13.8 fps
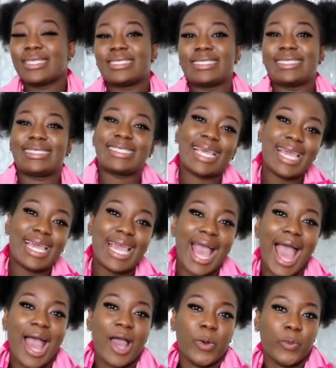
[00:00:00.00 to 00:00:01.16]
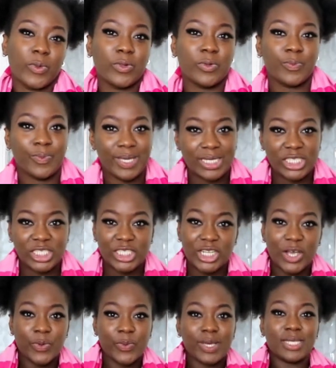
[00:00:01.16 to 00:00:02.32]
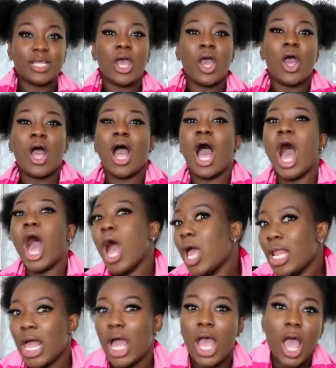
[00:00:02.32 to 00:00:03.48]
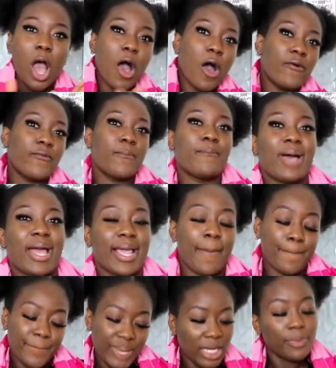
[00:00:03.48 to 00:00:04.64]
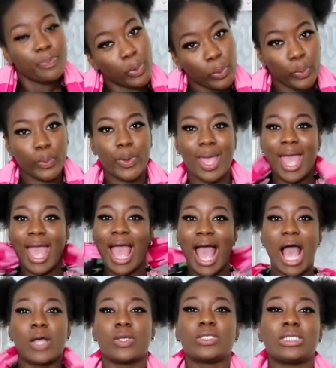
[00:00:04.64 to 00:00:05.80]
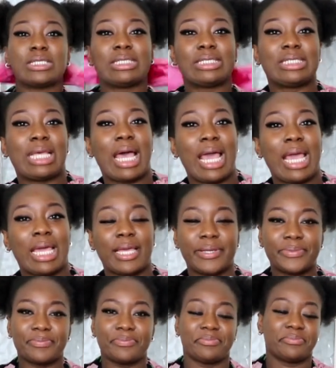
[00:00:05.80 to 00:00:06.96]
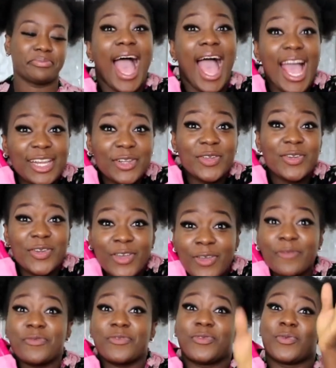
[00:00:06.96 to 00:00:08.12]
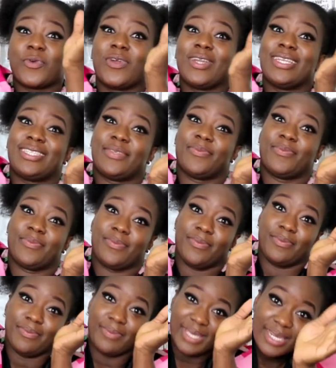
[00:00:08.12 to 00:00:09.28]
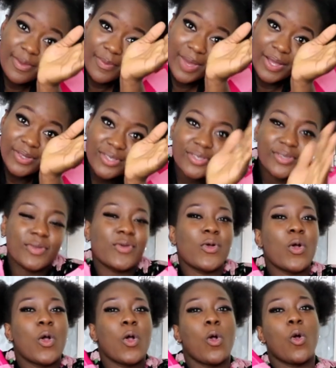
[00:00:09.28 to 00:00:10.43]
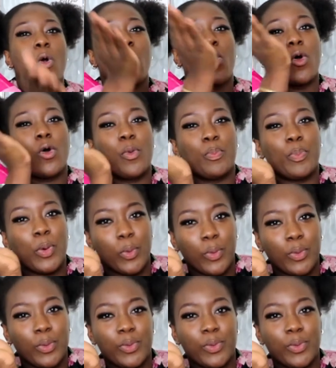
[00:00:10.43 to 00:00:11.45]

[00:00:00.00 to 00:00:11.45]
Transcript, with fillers: today I will be showing all of my people how to tie hmm, I don't know if to call it Minnie Mouse or bow